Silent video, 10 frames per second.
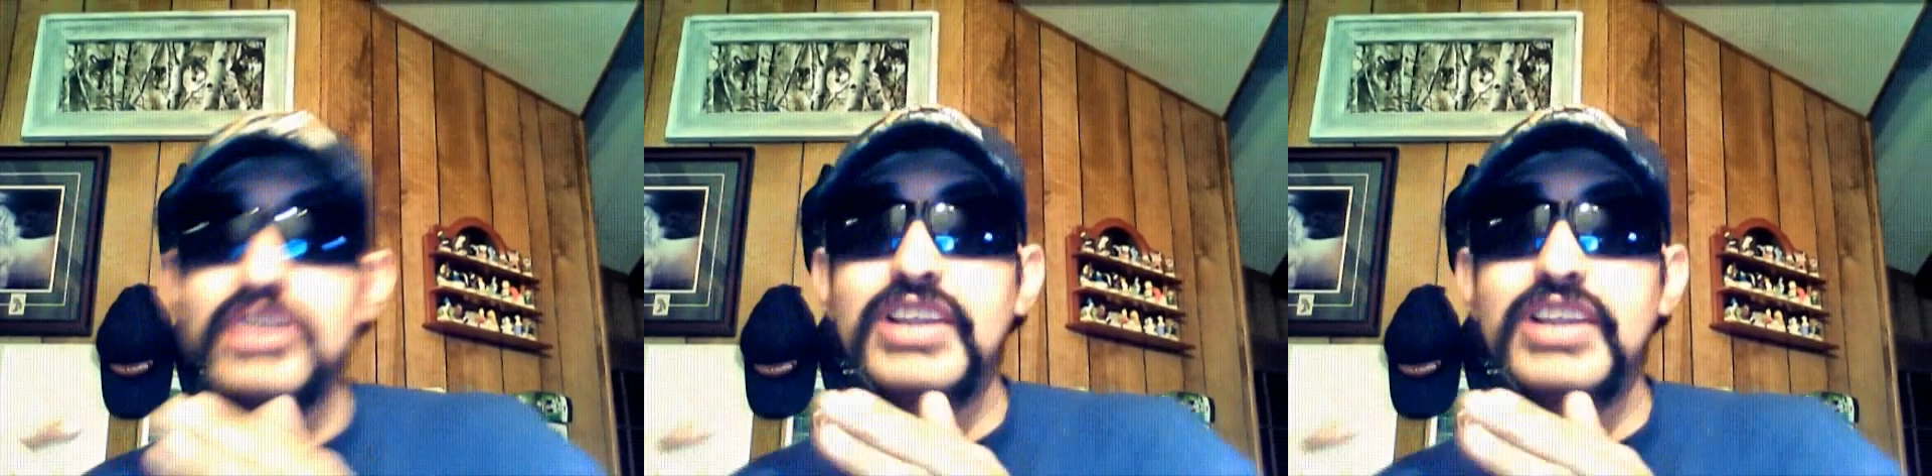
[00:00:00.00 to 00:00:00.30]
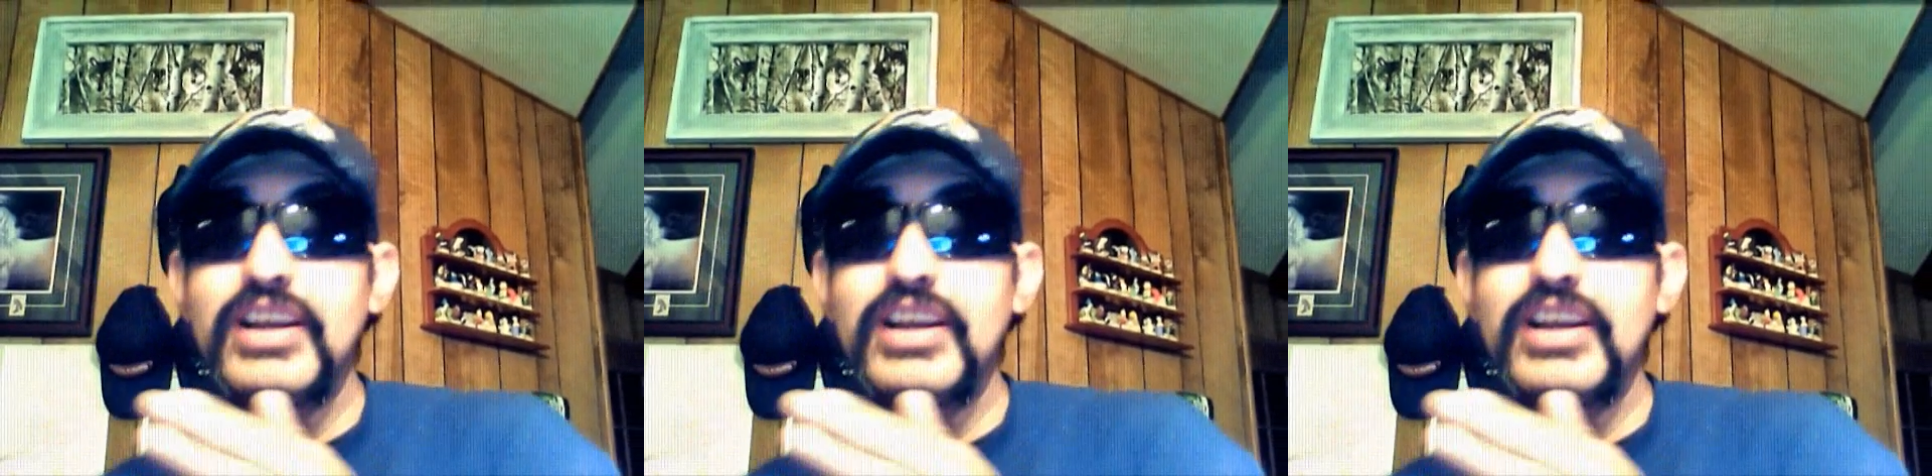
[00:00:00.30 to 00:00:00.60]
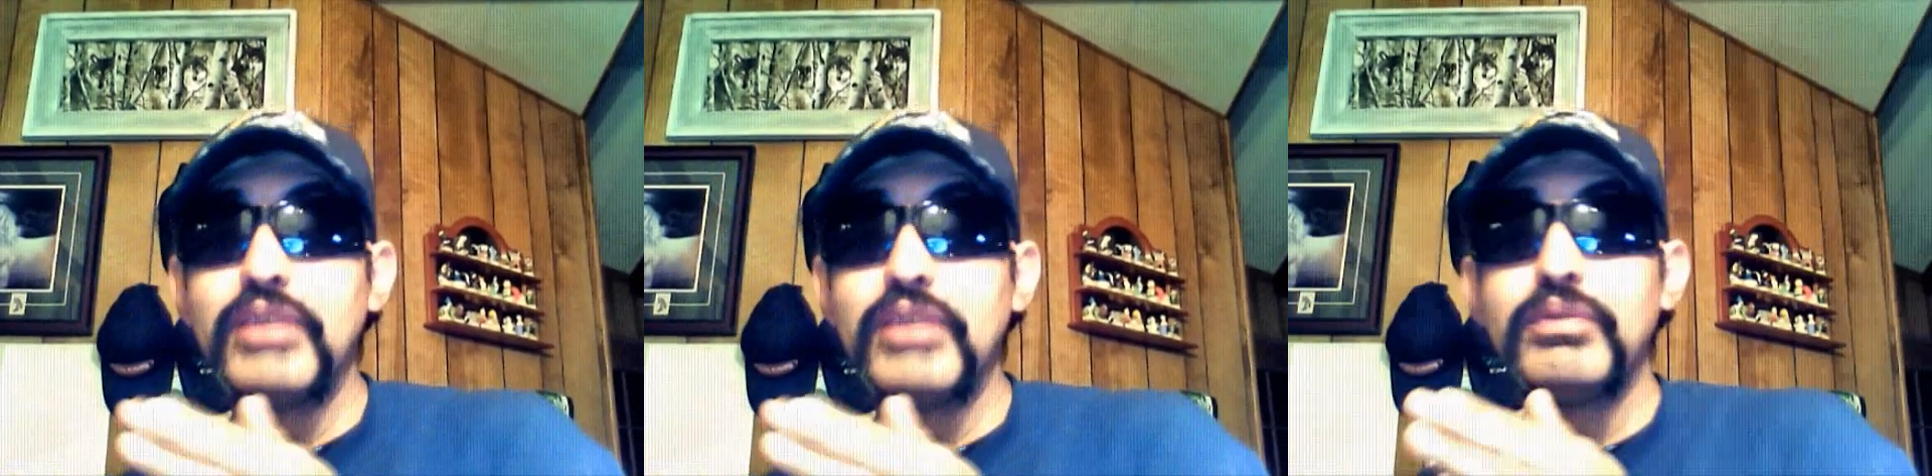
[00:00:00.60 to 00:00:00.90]
it um
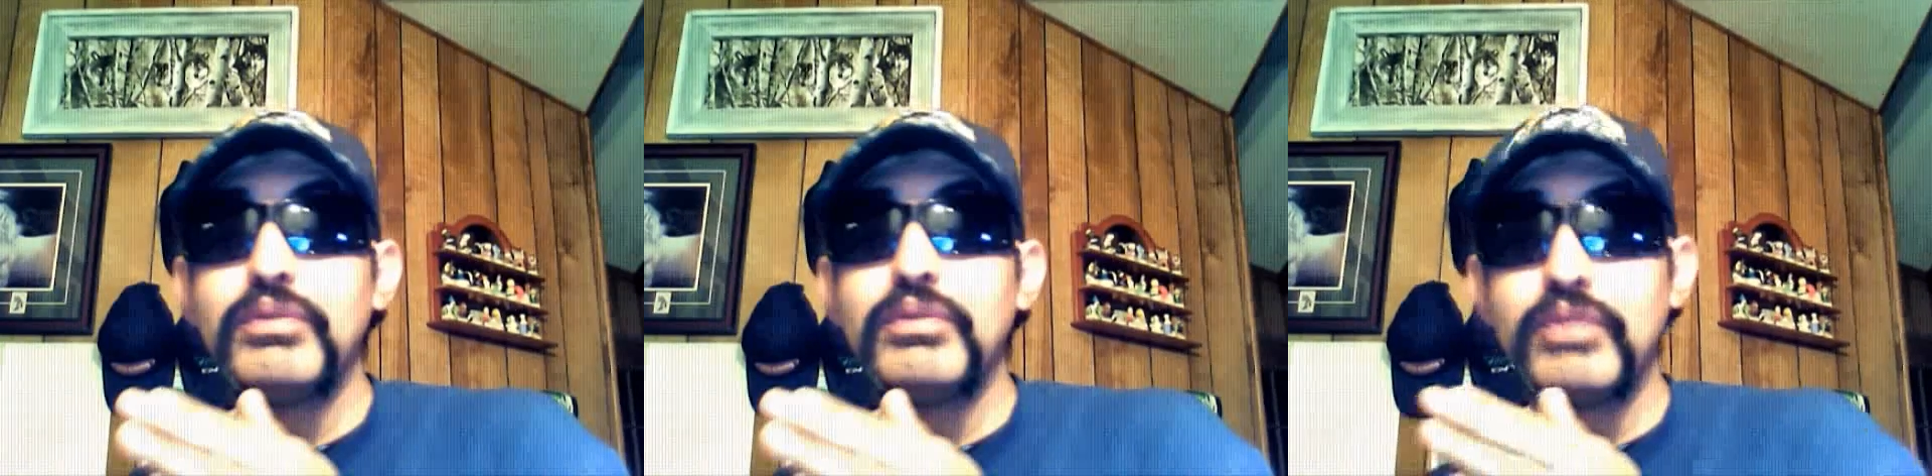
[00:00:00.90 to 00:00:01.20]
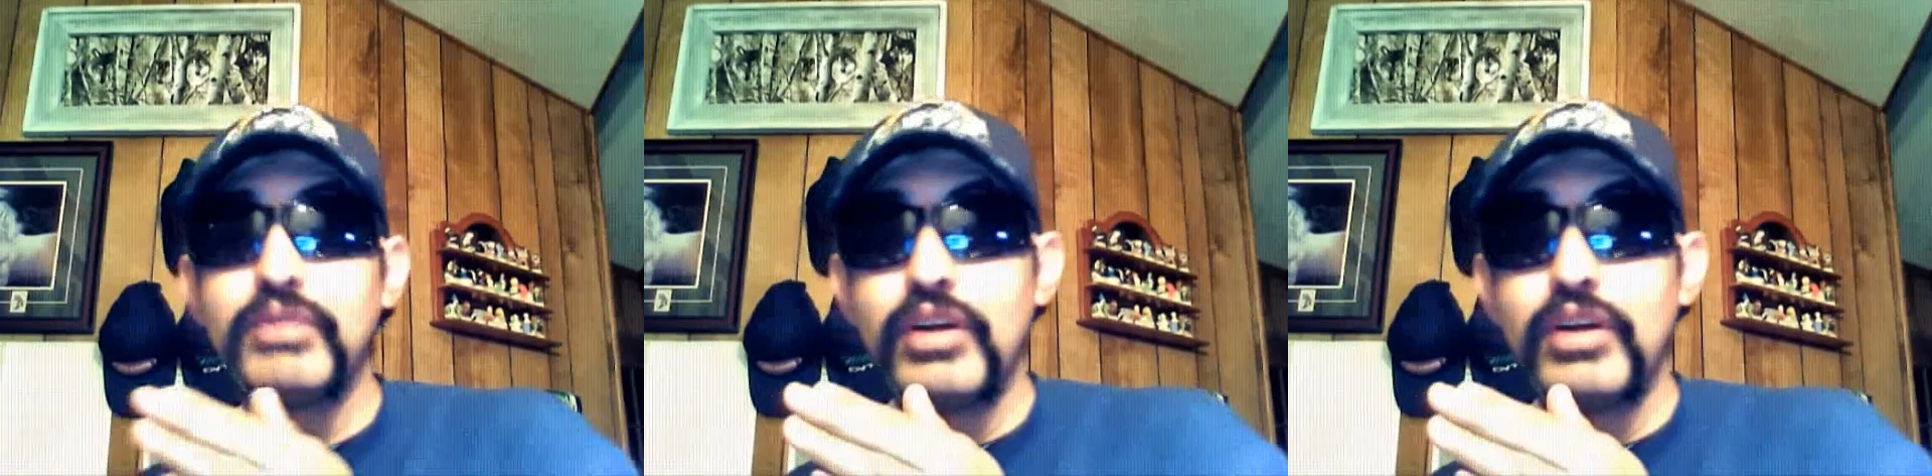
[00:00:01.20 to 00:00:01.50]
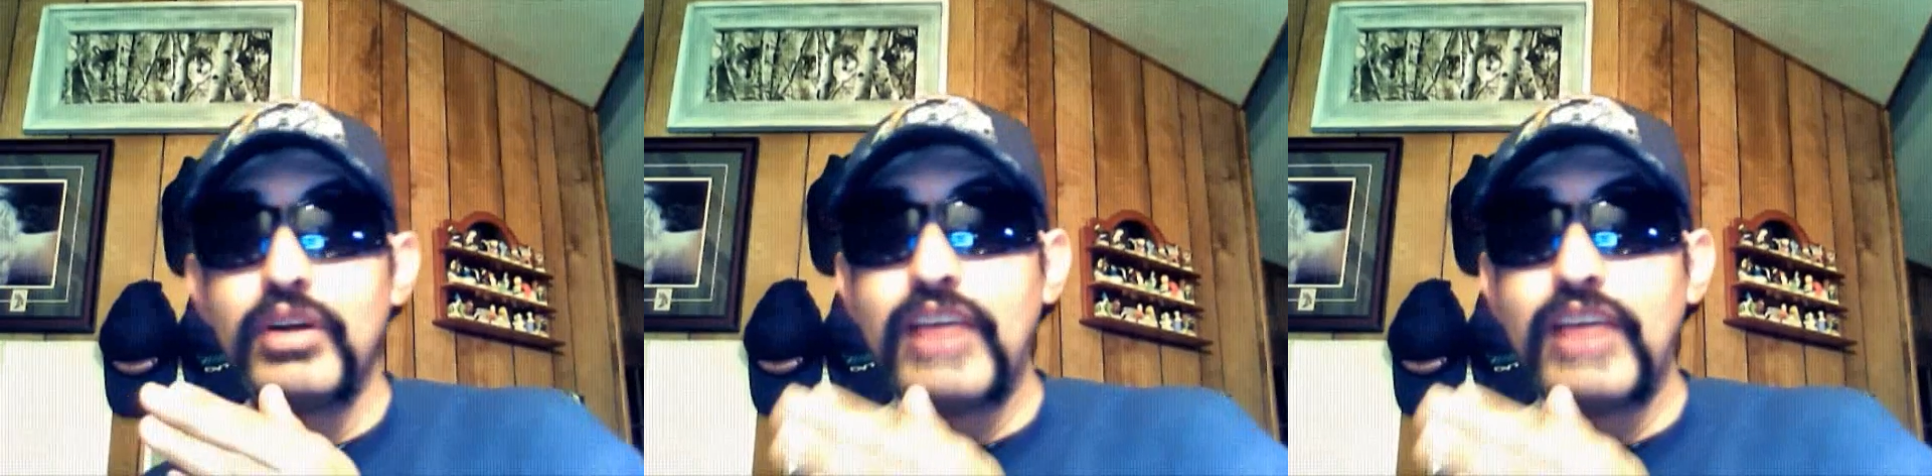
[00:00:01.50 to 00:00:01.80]

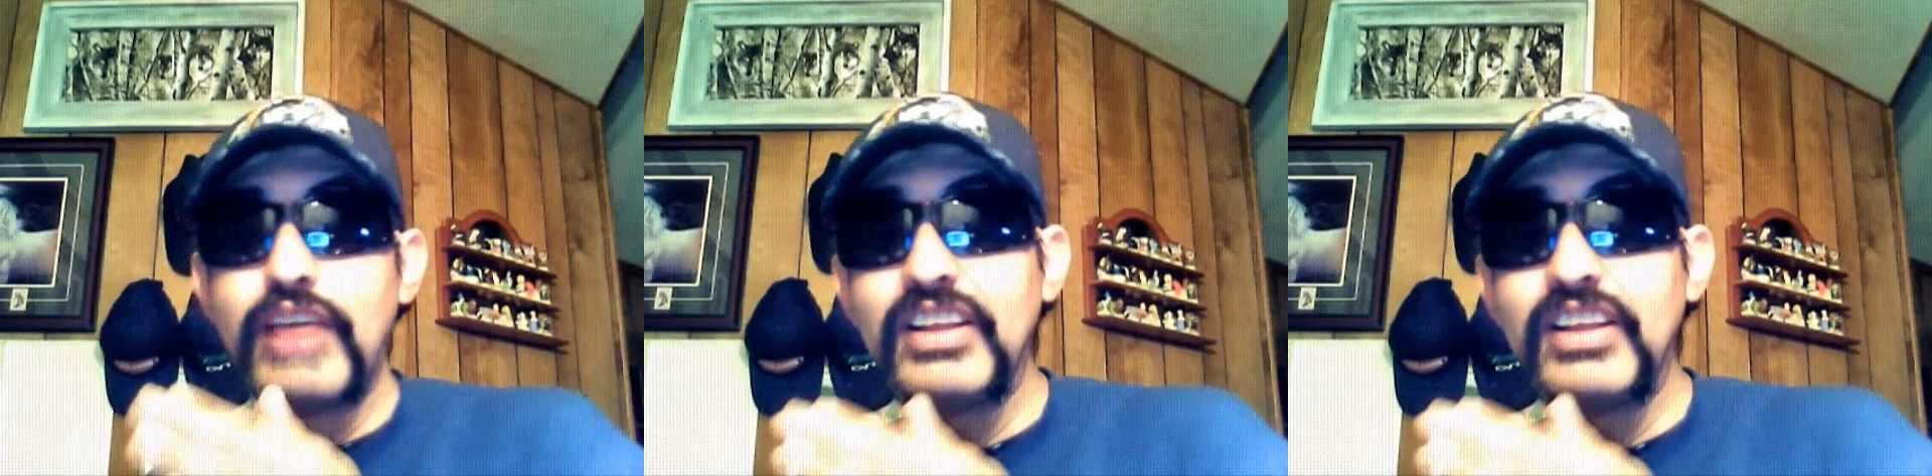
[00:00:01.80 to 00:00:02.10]
rallying